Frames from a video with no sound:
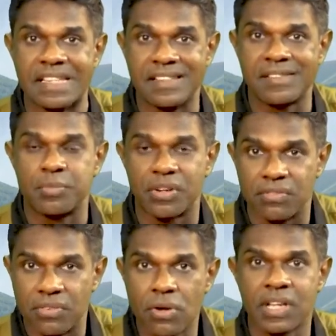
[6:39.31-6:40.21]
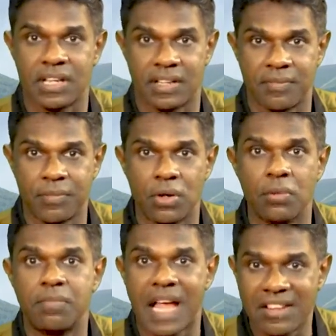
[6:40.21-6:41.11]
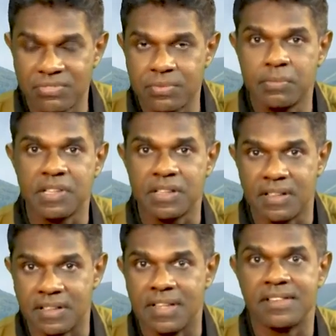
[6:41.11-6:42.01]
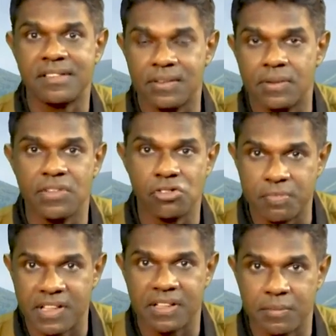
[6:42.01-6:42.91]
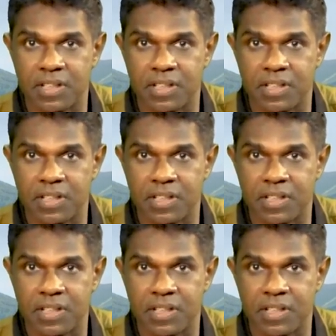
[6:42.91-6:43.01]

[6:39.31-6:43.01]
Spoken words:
is provoking or blasphemy against the Holy Spirit,